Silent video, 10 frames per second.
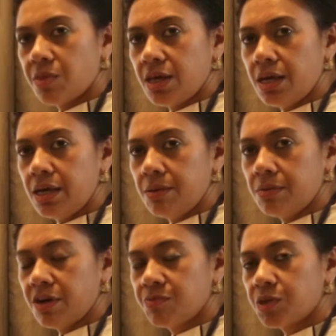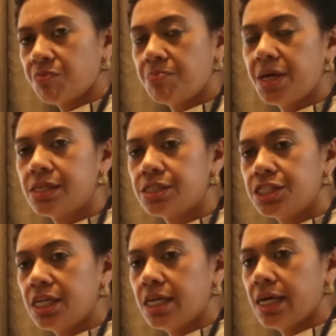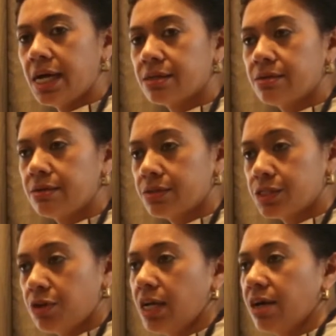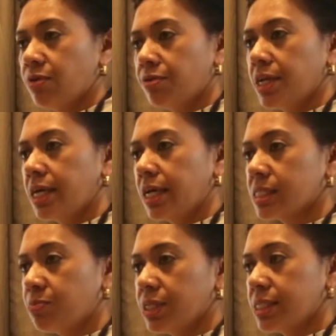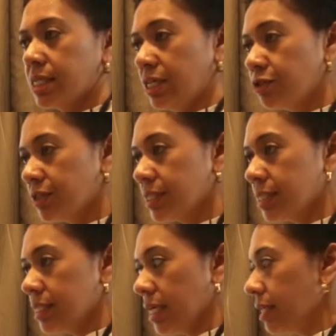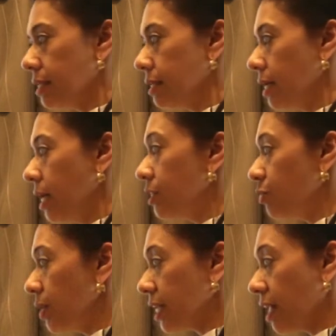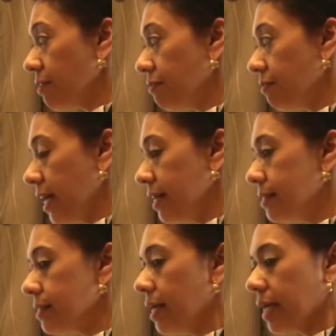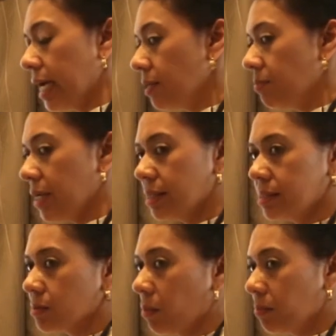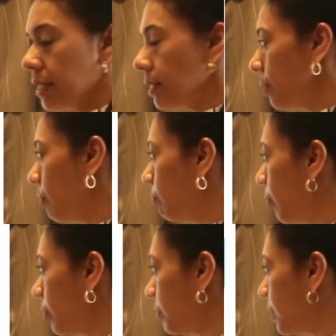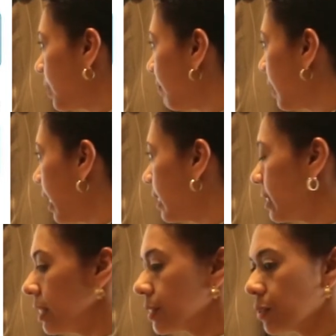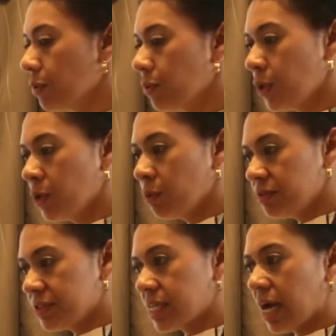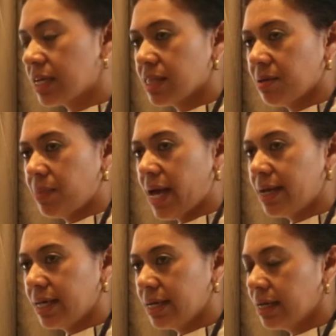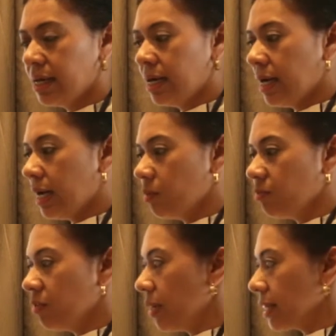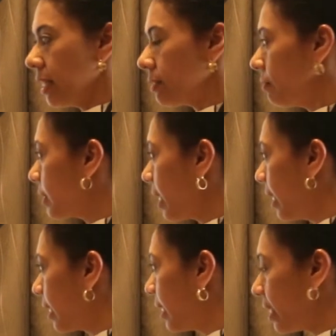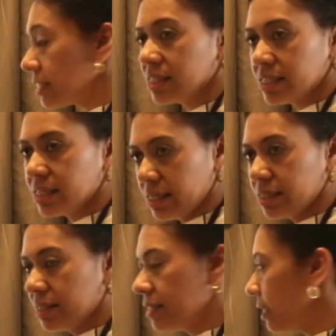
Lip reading: The government of PNG and Australia have already expressed an interest in doing another phase, and ADB is completely on board, which is fantastic. So we've started the planning for what that looks like, and yes, it